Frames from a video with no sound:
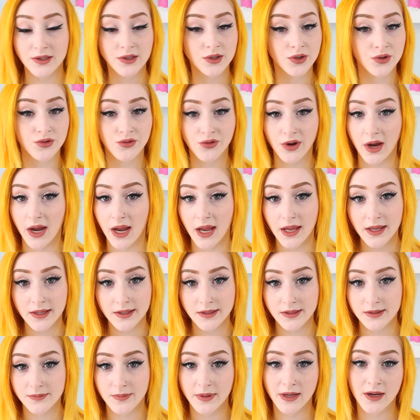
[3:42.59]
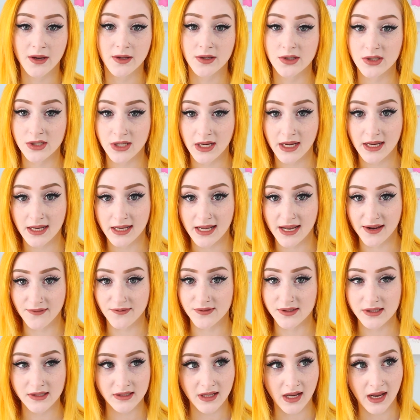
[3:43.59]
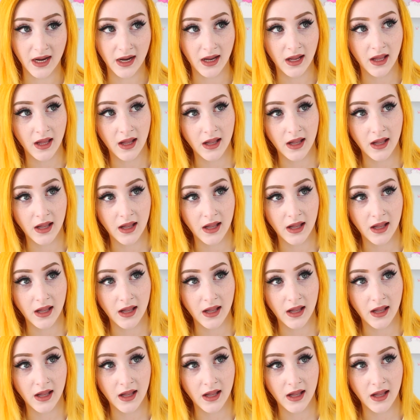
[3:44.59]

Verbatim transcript: stressed because she lives like